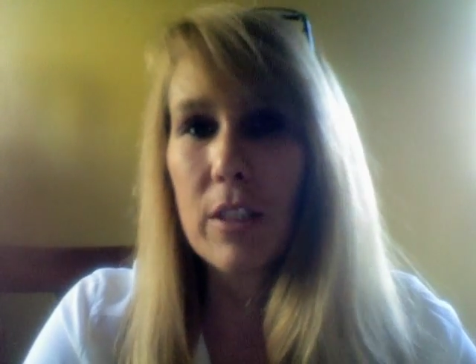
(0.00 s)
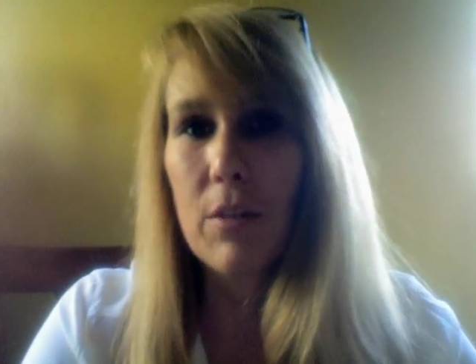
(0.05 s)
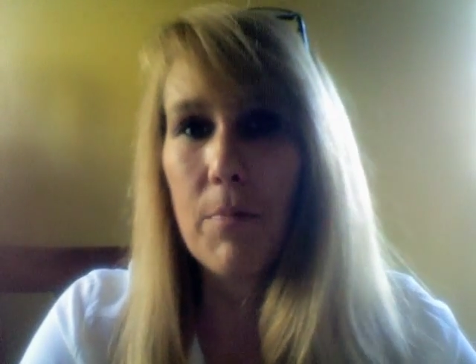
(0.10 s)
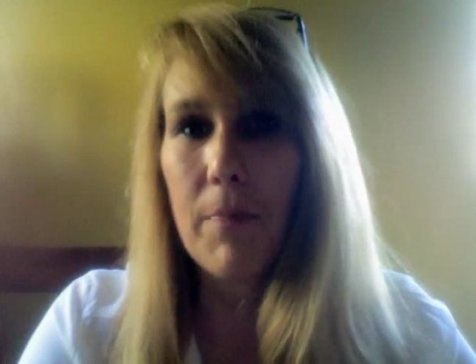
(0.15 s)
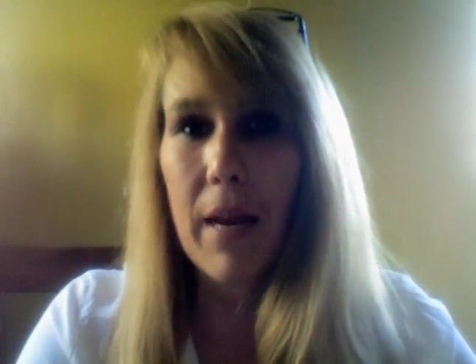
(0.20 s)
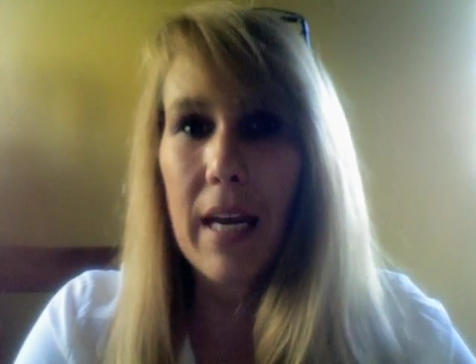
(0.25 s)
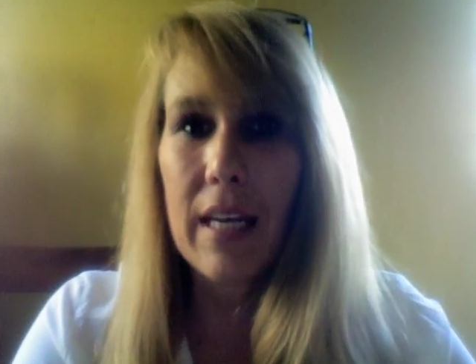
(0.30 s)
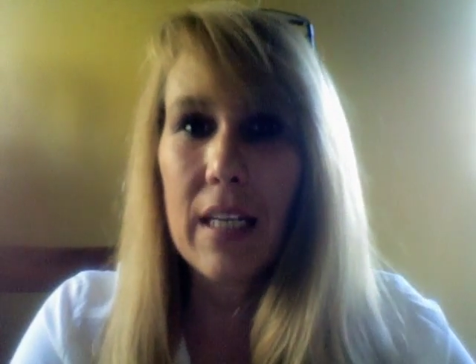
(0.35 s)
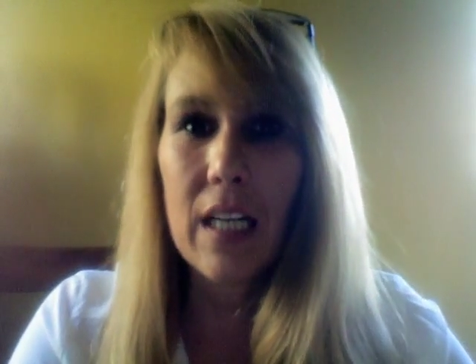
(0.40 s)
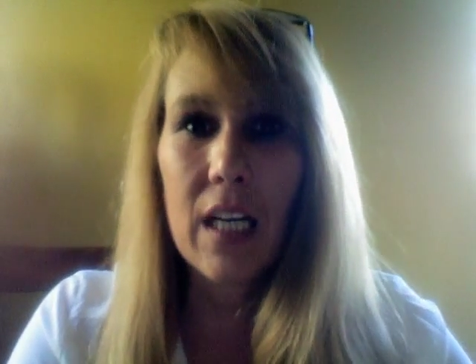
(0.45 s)

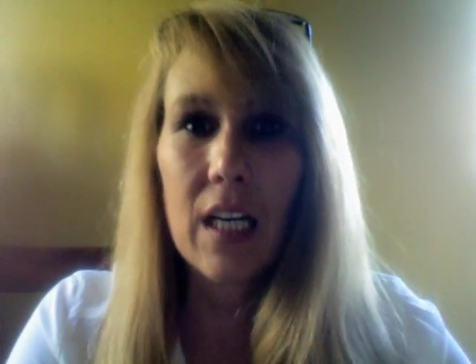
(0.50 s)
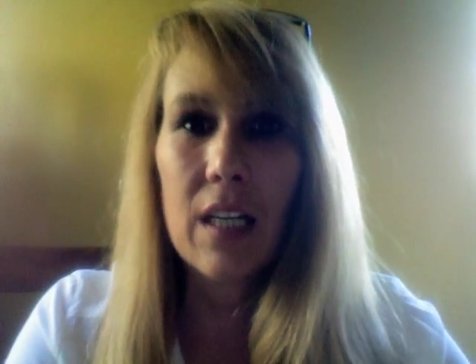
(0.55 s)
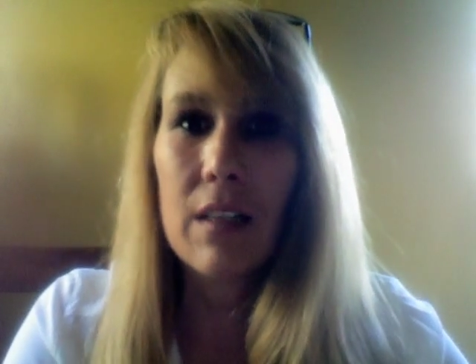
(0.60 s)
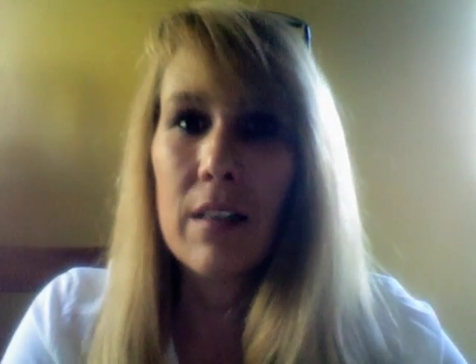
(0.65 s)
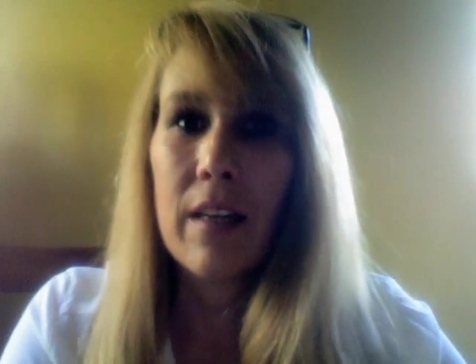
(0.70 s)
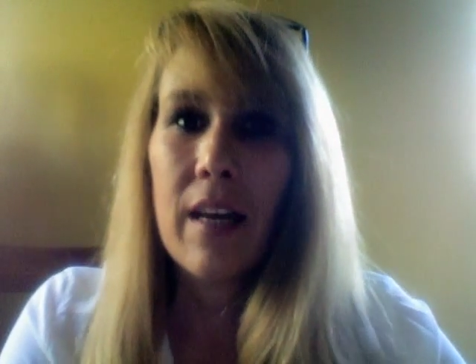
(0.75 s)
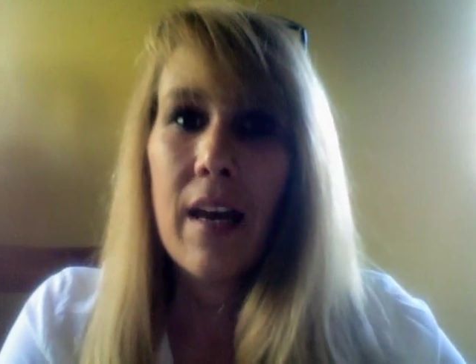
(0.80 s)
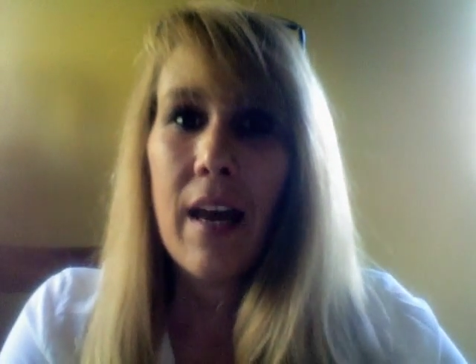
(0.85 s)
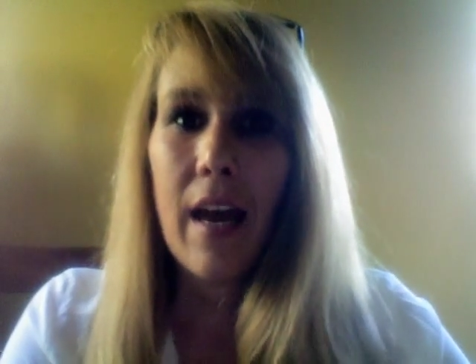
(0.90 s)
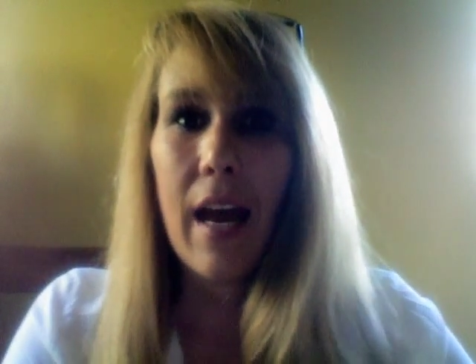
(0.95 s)
debater
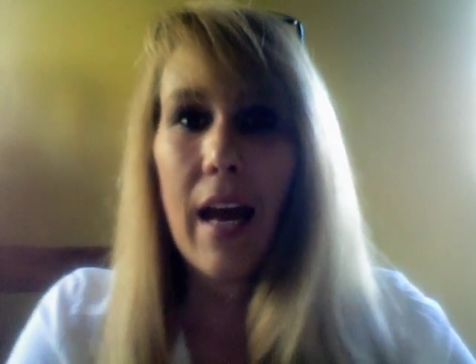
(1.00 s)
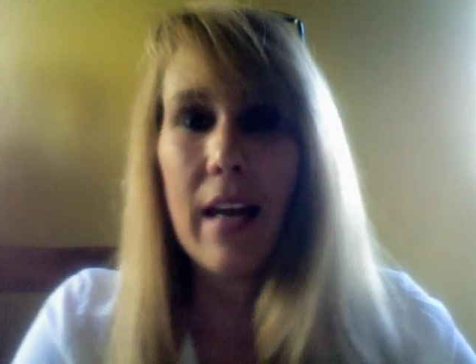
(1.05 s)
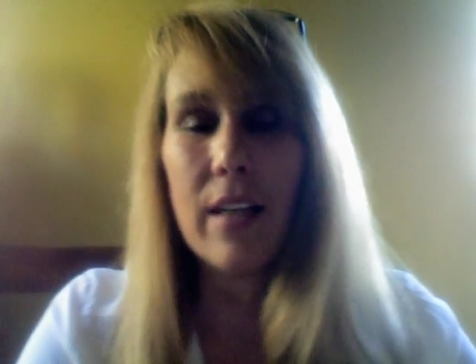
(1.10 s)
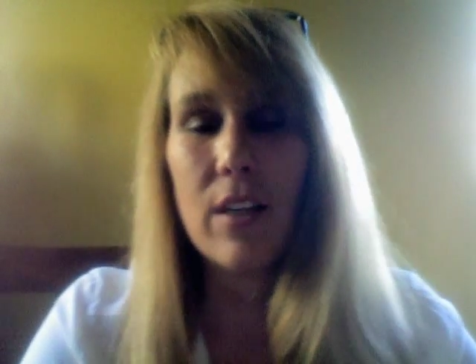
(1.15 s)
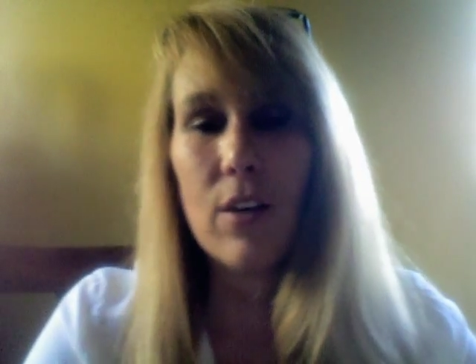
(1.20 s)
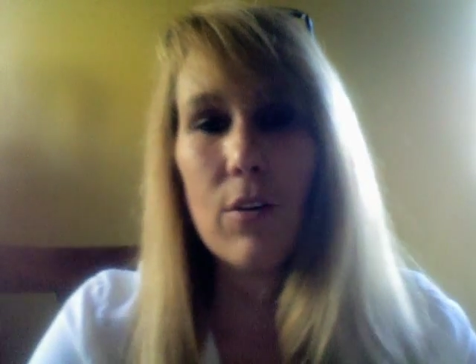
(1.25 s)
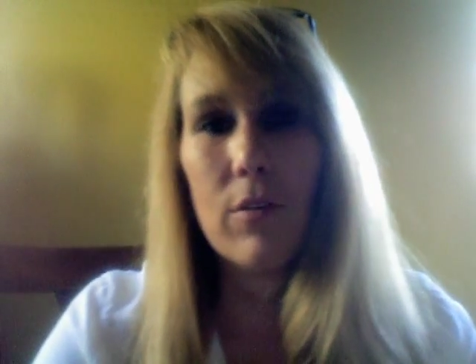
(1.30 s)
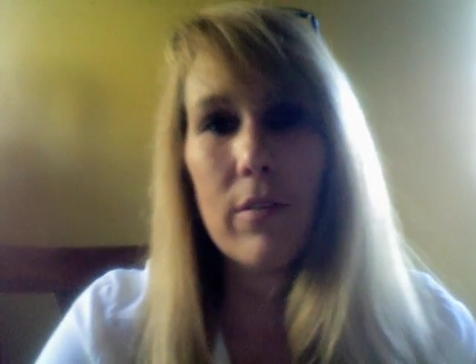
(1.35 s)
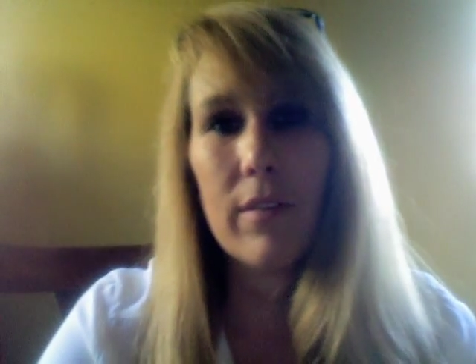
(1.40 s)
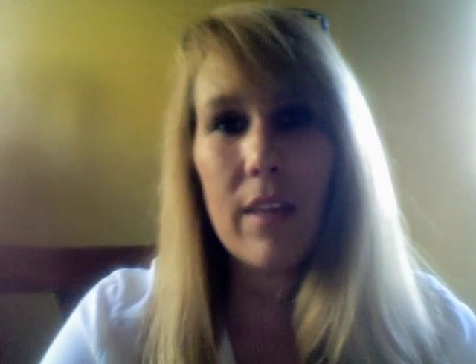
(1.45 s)

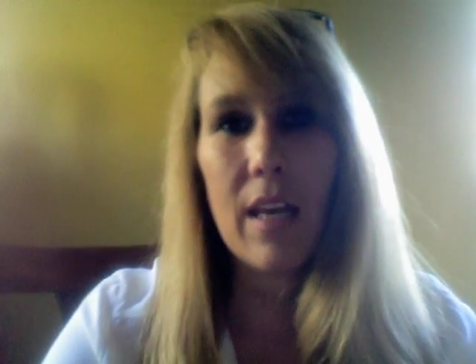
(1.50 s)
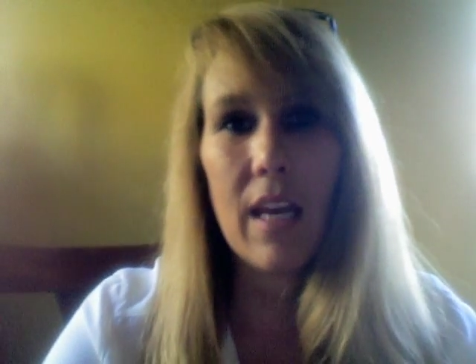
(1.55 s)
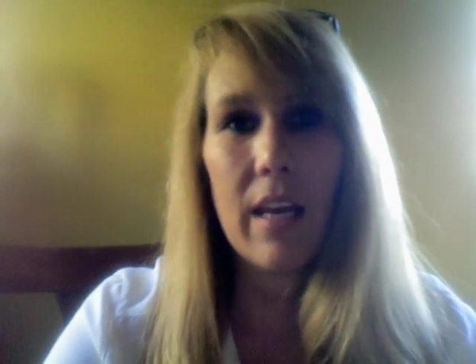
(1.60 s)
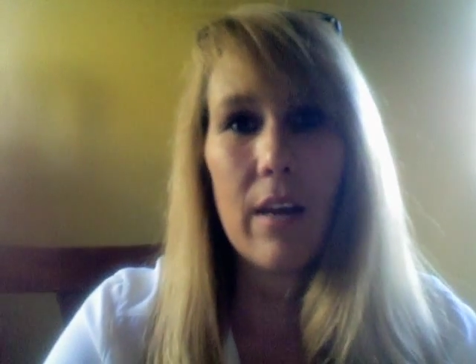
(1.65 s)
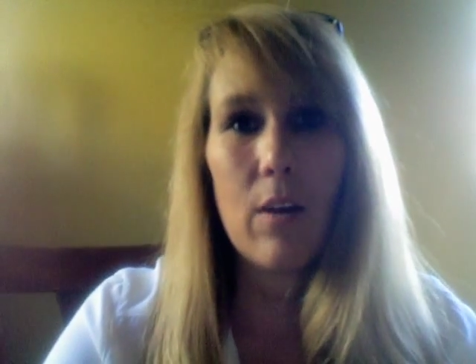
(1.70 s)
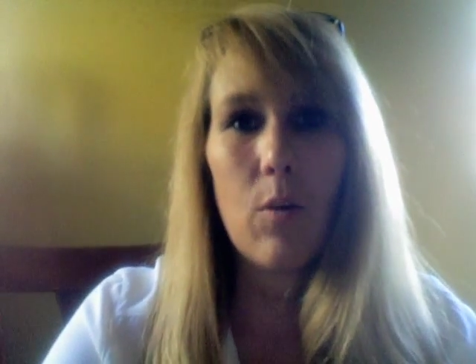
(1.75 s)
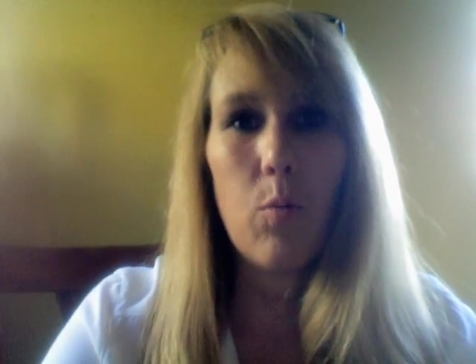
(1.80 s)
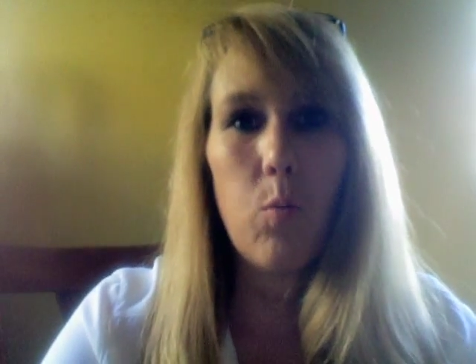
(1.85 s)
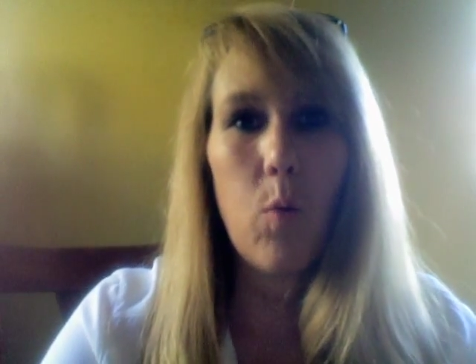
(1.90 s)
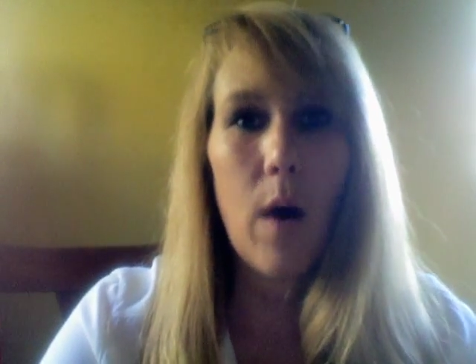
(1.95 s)
and you think,